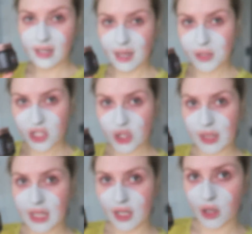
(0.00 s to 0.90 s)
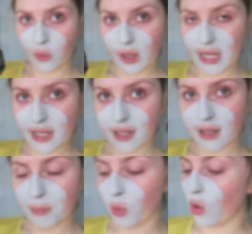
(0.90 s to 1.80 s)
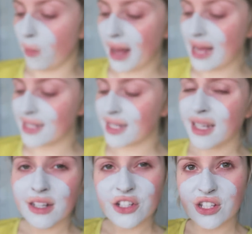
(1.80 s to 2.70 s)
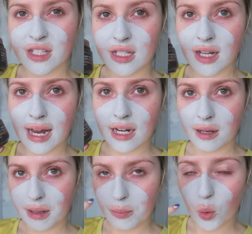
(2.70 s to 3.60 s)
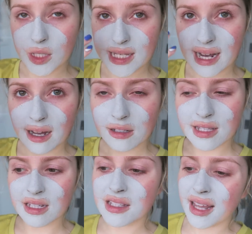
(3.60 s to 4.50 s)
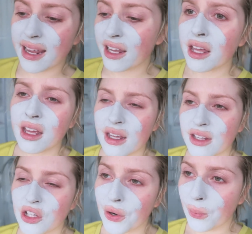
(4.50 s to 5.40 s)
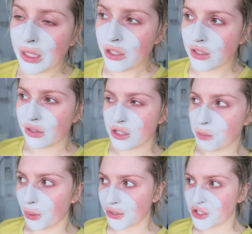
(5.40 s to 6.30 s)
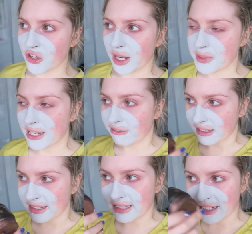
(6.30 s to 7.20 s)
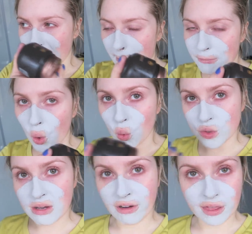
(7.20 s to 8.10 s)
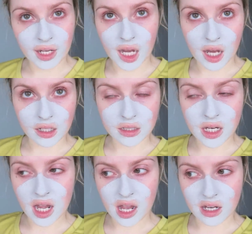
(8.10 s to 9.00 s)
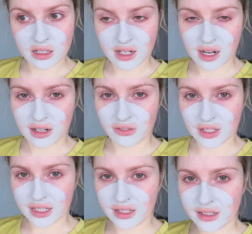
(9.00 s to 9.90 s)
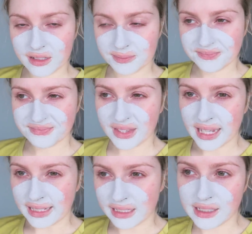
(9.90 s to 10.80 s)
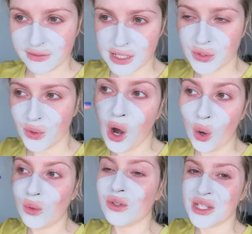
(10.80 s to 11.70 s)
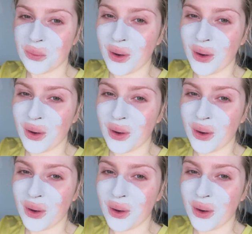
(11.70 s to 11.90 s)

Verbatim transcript: Now I'm just doing a quick pore mask just to tighten up my pores now since like, you know, when you use pore strips, it really like pulls everything out and kind of like leaves little holes